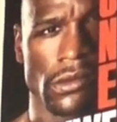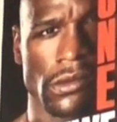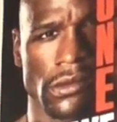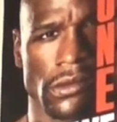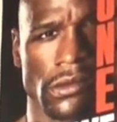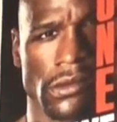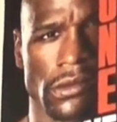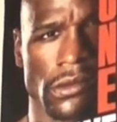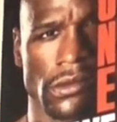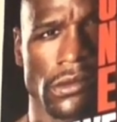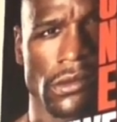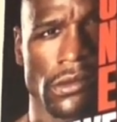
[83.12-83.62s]

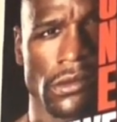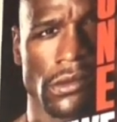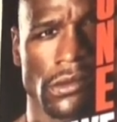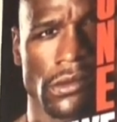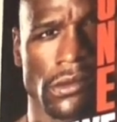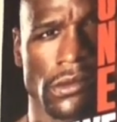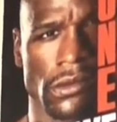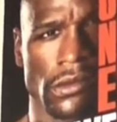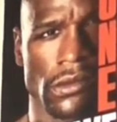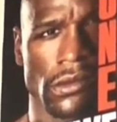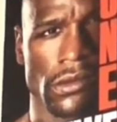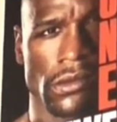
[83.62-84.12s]

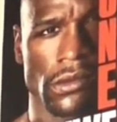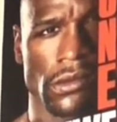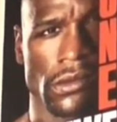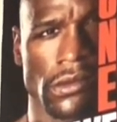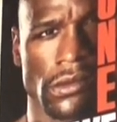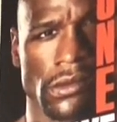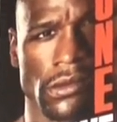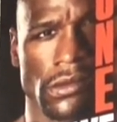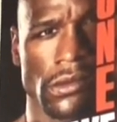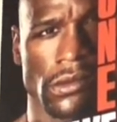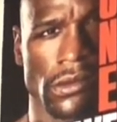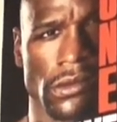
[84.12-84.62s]

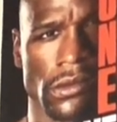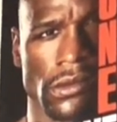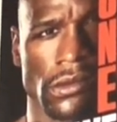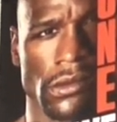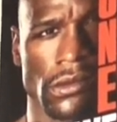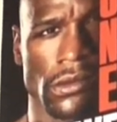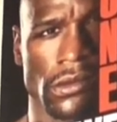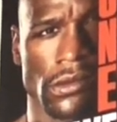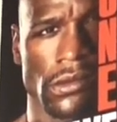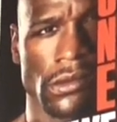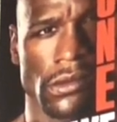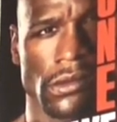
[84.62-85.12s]

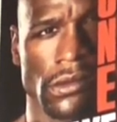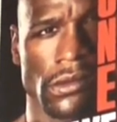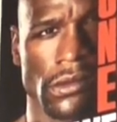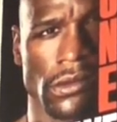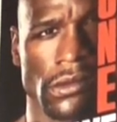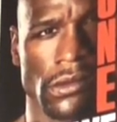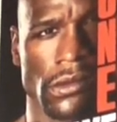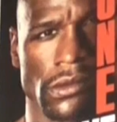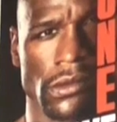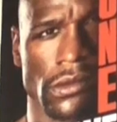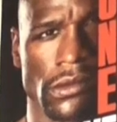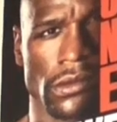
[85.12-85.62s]

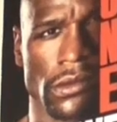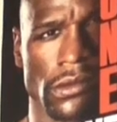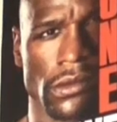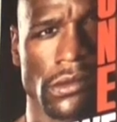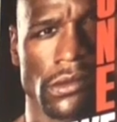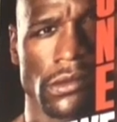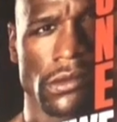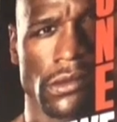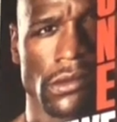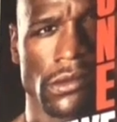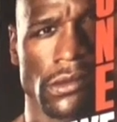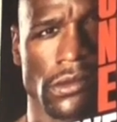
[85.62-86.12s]

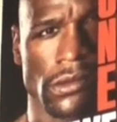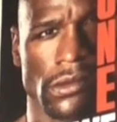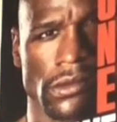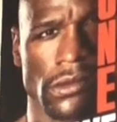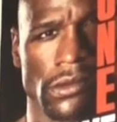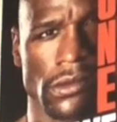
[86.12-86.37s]
This person isn't speaking.